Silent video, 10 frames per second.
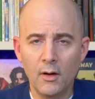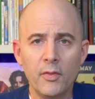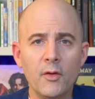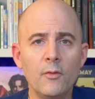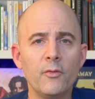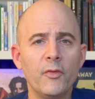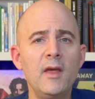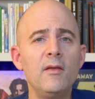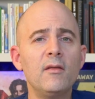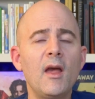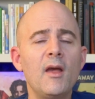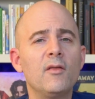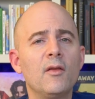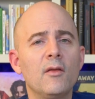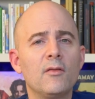These
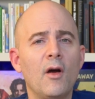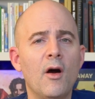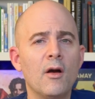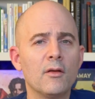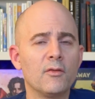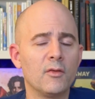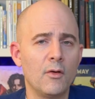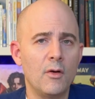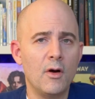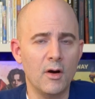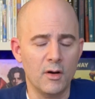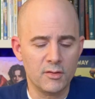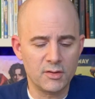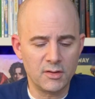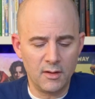cases aren't so
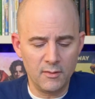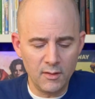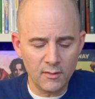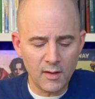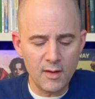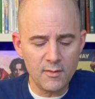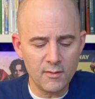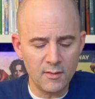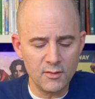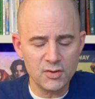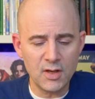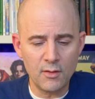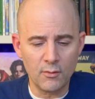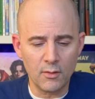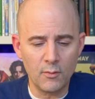harsh. In these cases, in
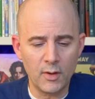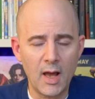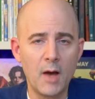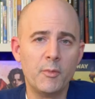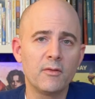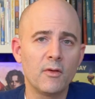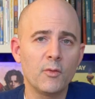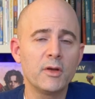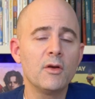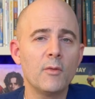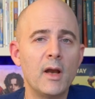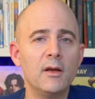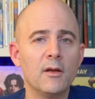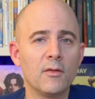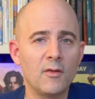general, what happens is when you're
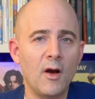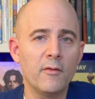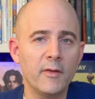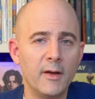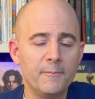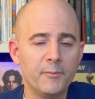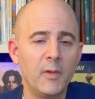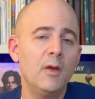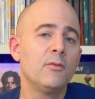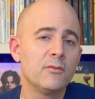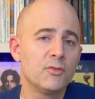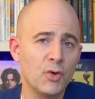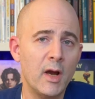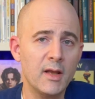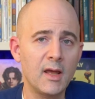ready to solve it, you
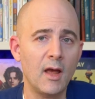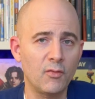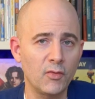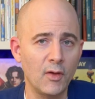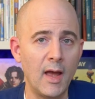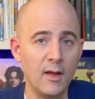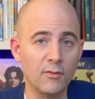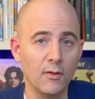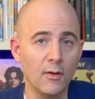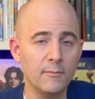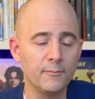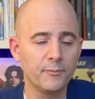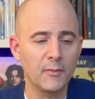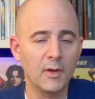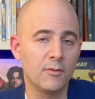try to guess the answer.
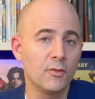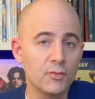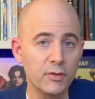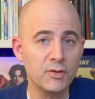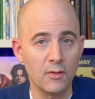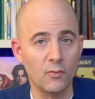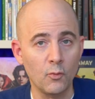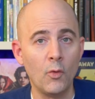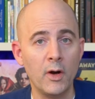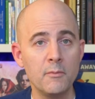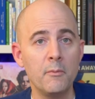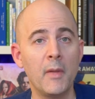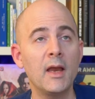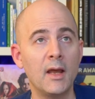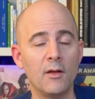It's usually just one
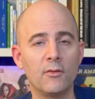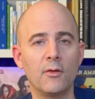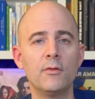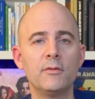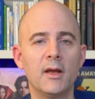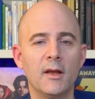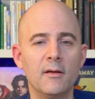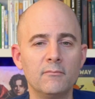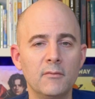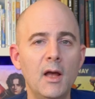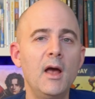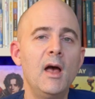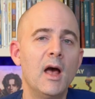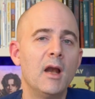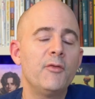main answer, who did it.
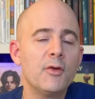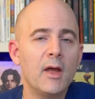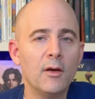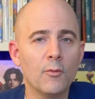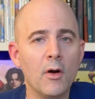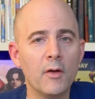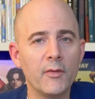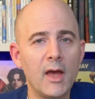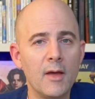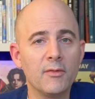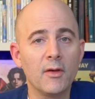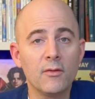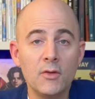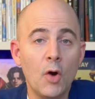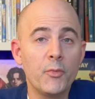And if you get it wrong, the game
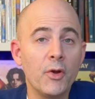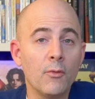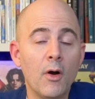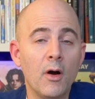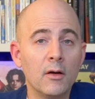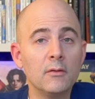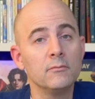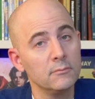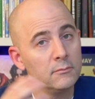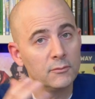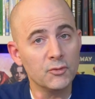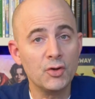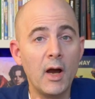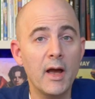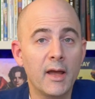says, nope, you're wrong,
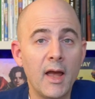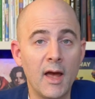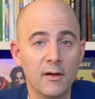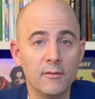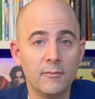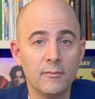try again.